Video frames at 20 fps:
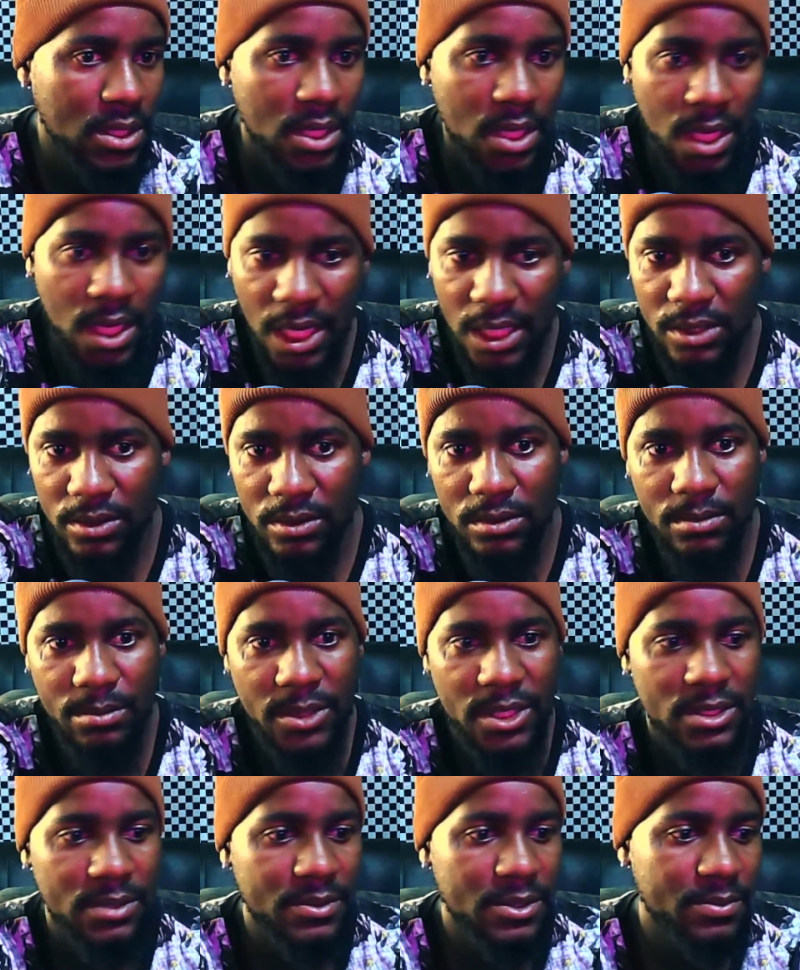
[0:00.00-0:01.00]
I know
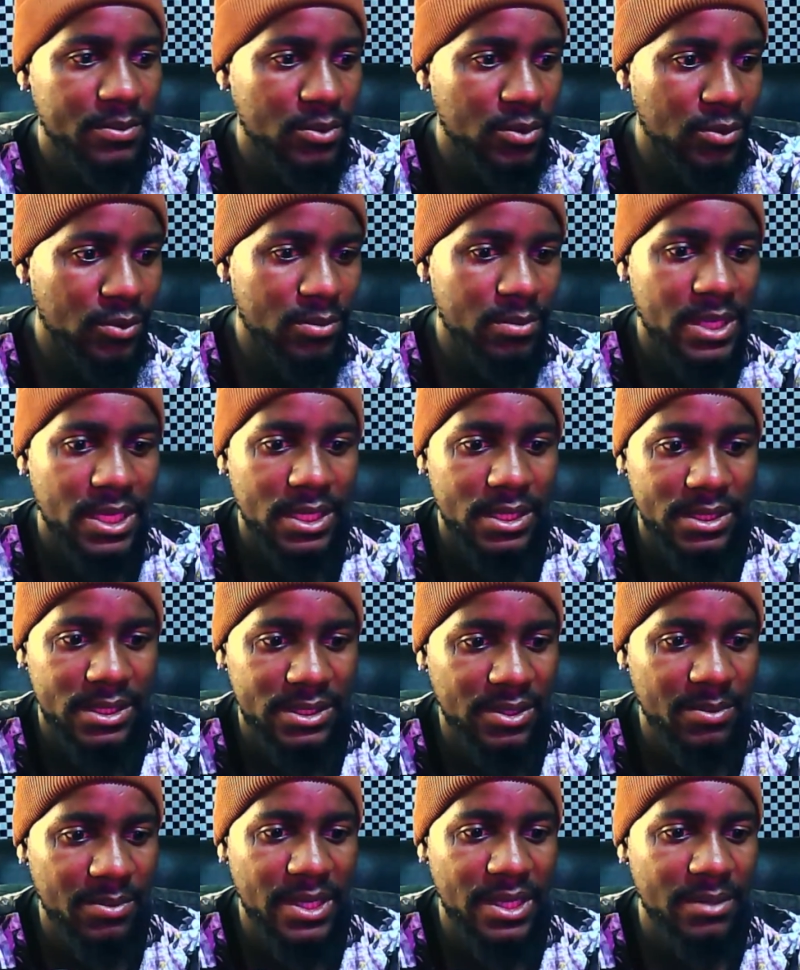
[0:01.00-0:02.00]
many people will be like,
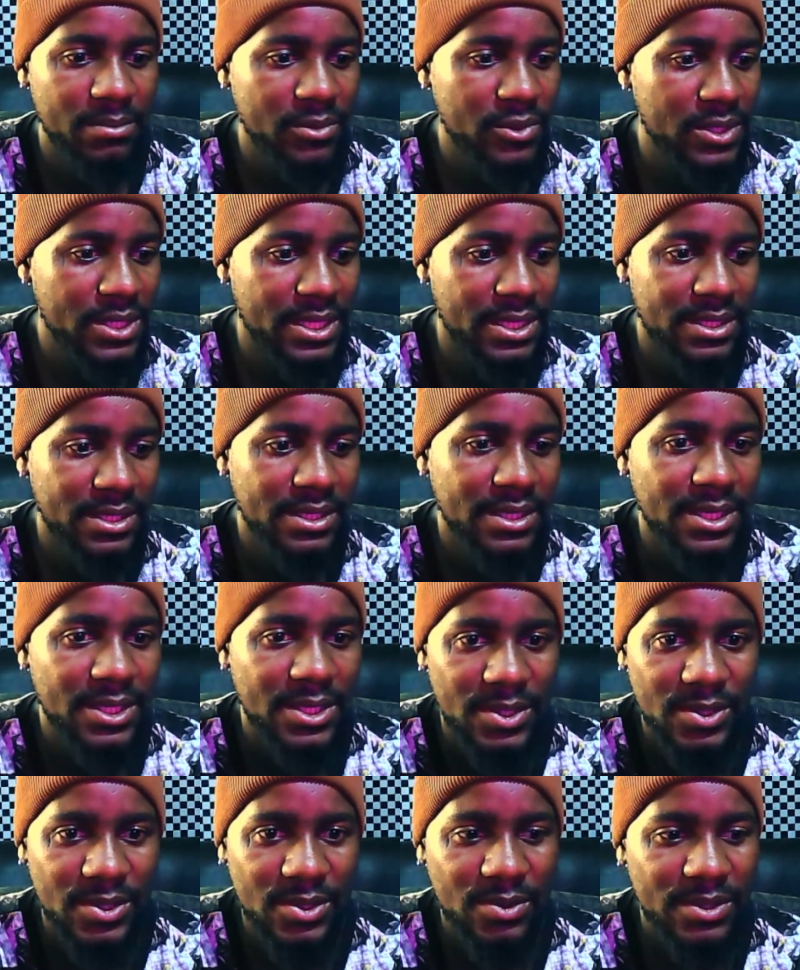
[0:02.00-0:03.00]
oh man, Mula,
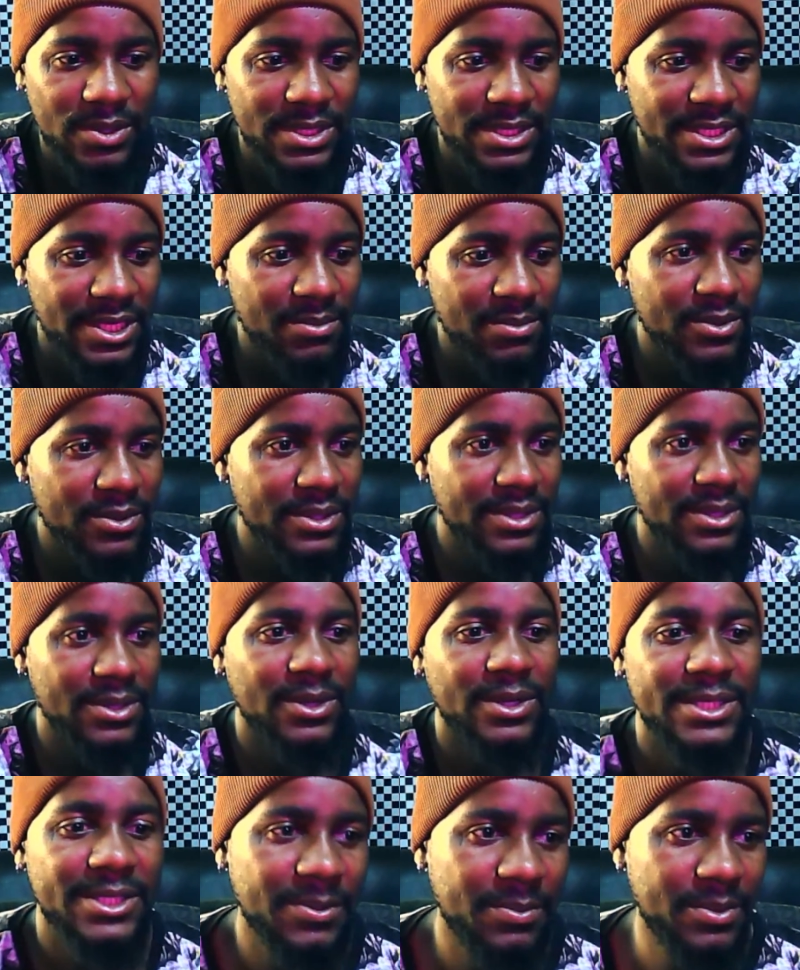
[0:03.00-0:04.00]
you're always coming with
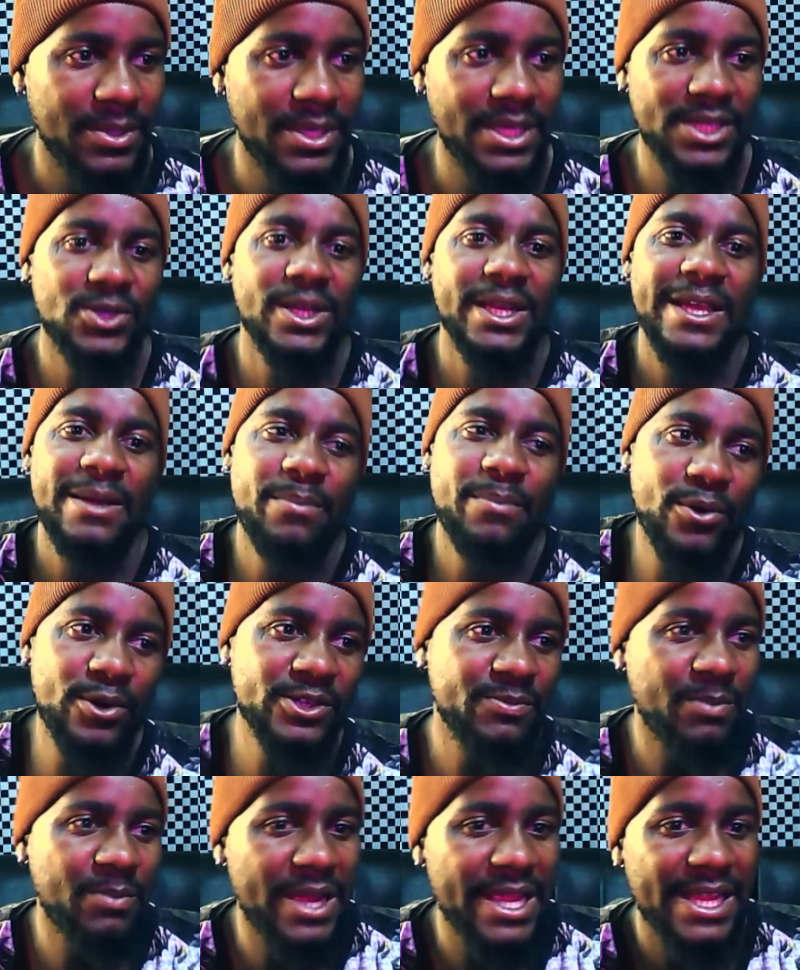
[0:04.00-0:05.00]
gossip. Actually, I brought
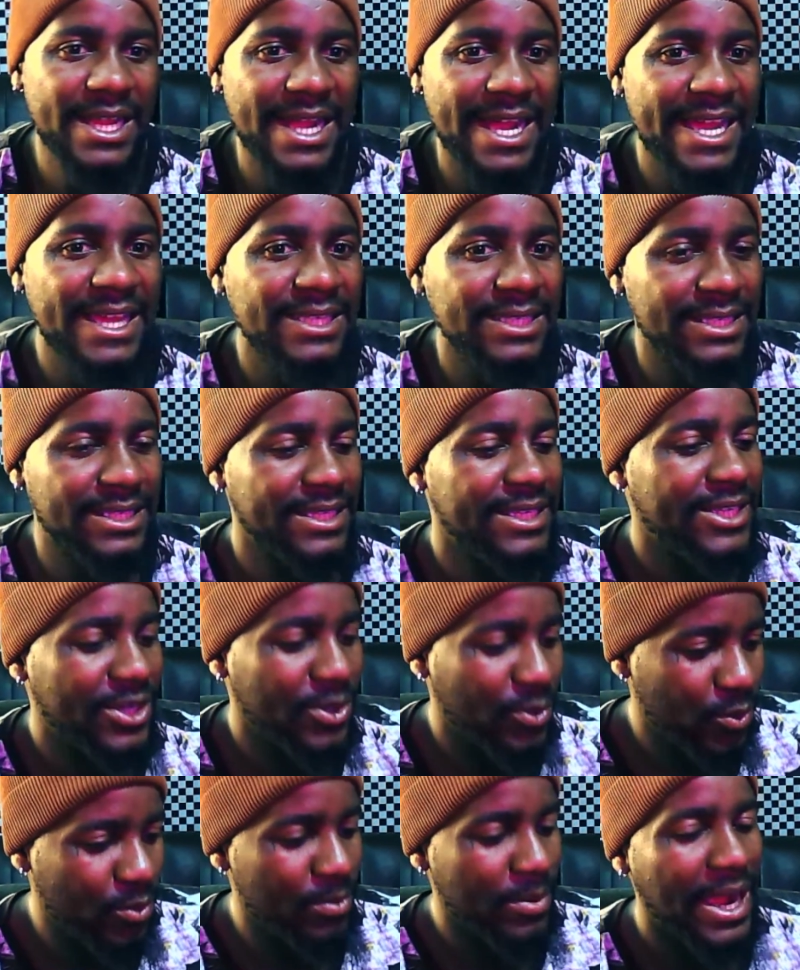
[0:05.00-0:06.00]
my guys here
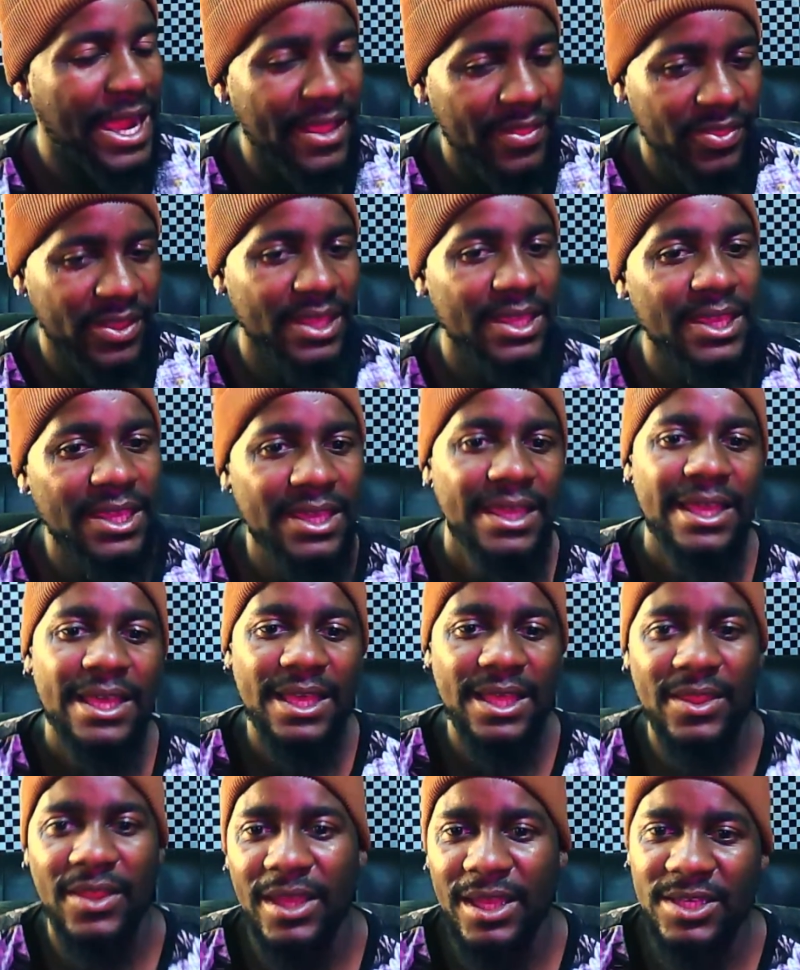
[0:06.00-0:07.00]
whom I think
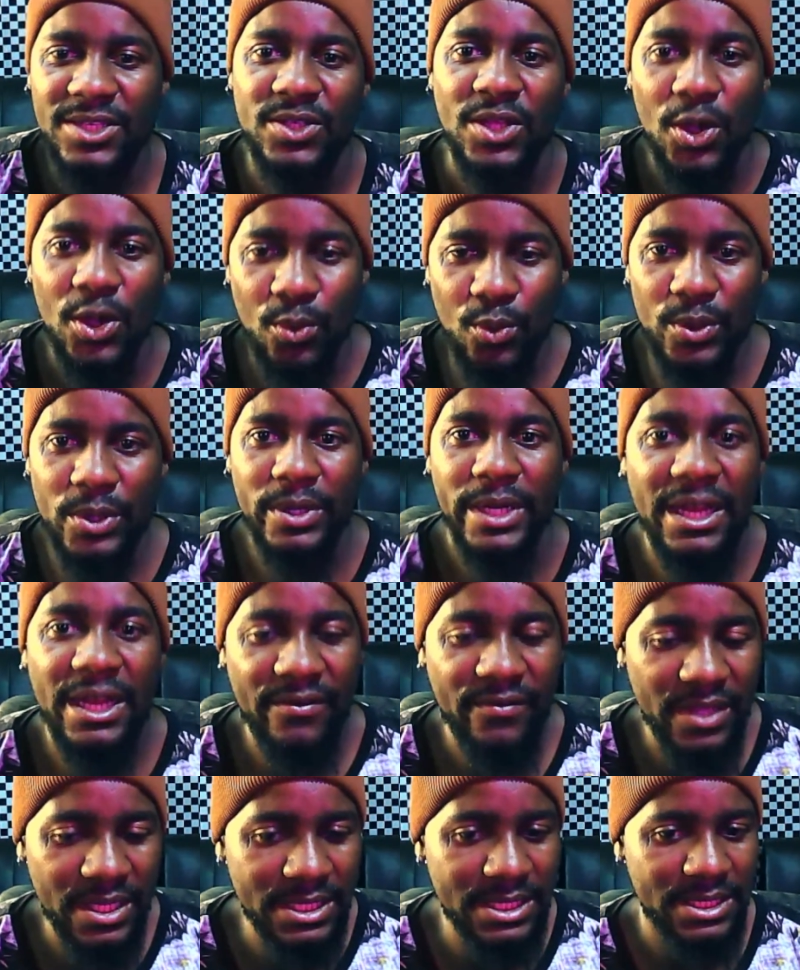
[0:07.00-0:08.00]
that we'll
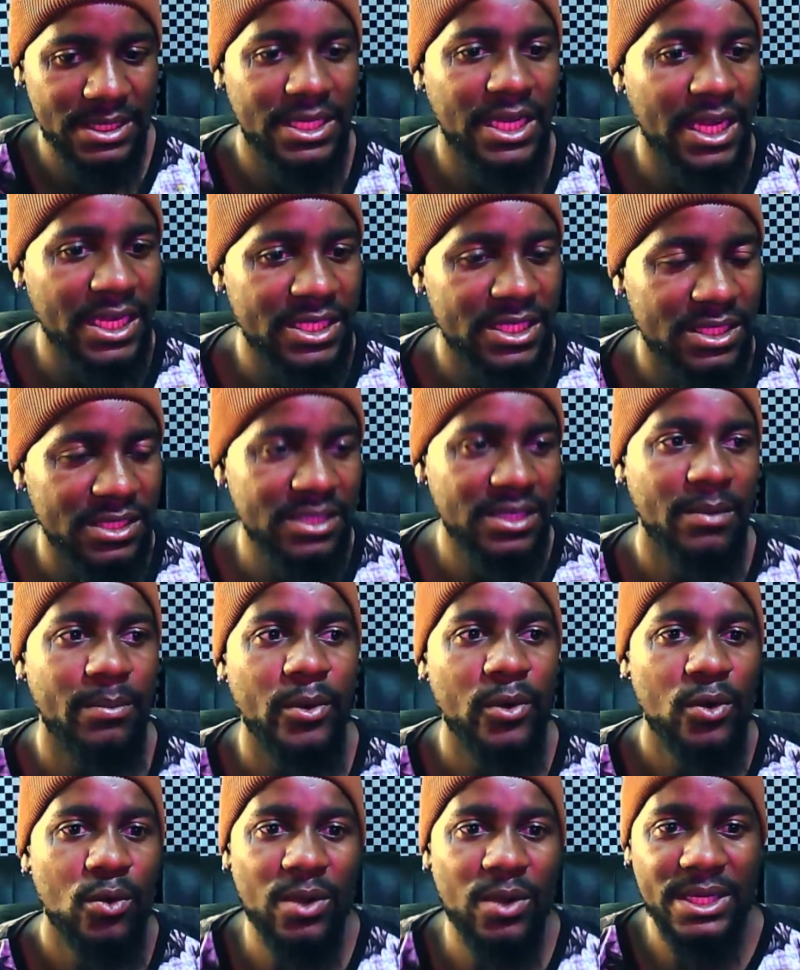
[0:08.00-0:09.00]
have a discussion
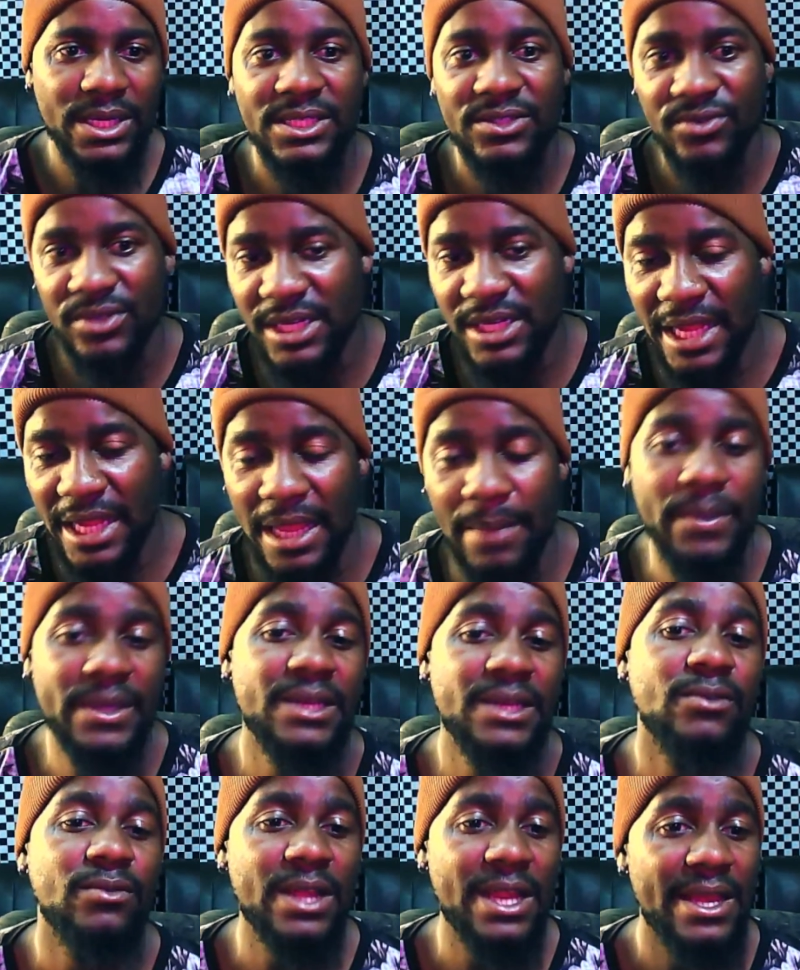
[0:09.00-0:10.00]
about what is really
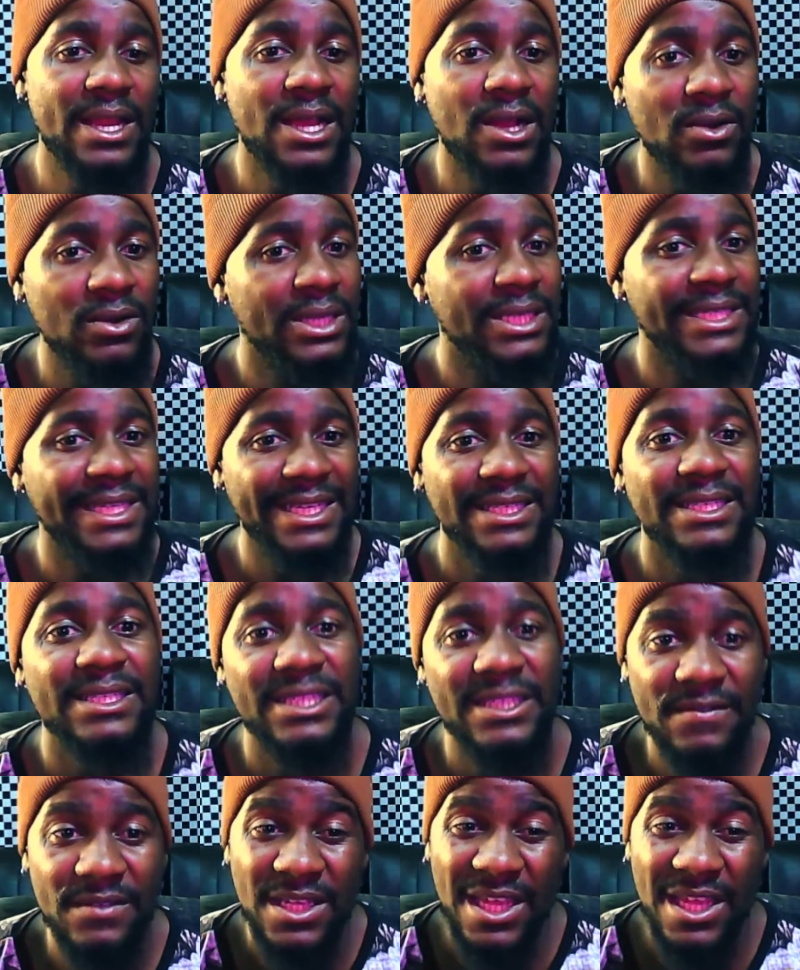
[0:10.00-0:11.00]
happening right now at Kaizer Chiefs.